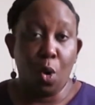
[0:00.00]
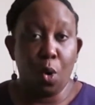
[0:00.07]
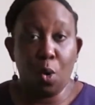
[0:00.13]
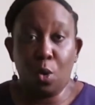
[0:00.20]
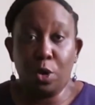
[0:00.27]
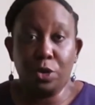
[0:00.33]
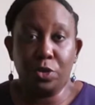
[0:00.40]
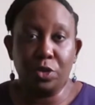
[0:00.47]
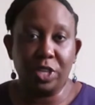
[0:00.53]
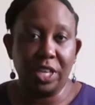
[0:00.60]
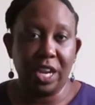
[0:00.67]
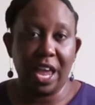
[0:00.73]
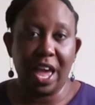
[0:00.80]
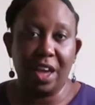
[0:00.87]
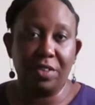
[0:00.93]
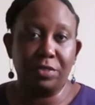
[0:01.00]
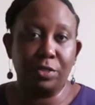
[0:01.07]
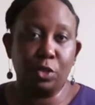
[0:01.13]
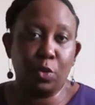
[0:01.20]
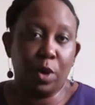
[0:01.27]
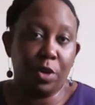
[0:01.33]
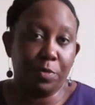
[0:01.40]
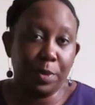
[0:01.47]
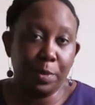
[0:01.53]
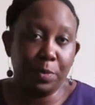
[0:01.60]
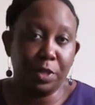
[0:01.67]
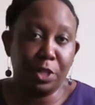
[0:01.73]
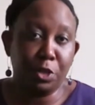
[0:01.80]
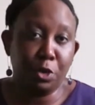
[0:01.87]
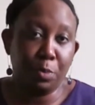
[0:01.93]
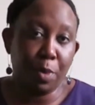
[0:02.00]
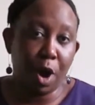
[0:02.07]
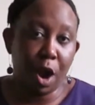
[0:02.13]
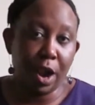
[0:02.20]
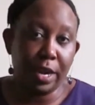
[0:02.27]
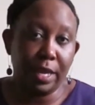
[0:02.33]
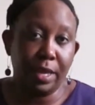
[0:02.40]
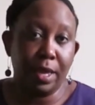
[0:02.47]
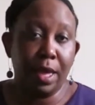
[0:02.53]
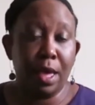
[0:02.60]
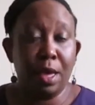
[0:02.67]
Or you could have 12 people in your party,